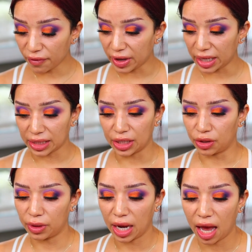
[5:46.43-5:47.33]
the face, I
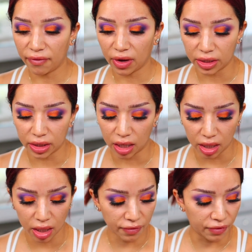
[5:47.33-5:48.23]
don't have a
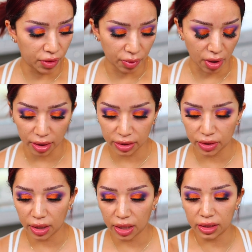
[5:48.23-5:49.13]
ton of new products,
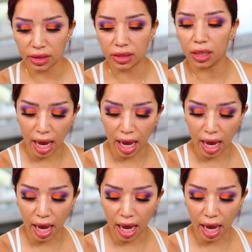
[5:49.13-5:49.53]
you guys.